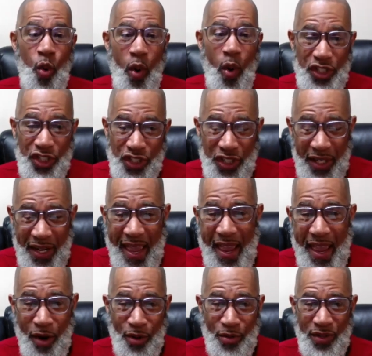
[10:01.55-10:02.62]

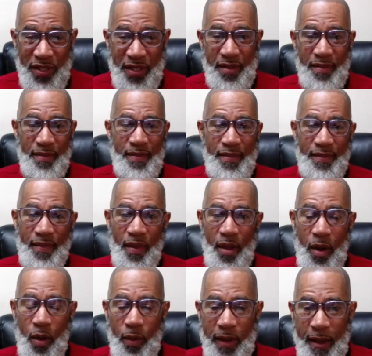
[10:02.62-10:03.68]
questionnaires.
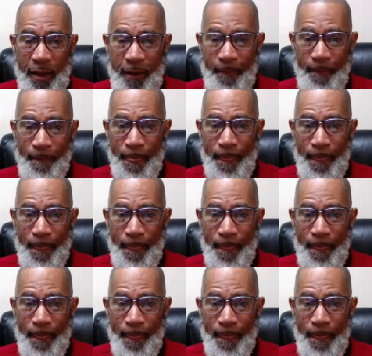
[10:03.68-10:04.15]
Okay.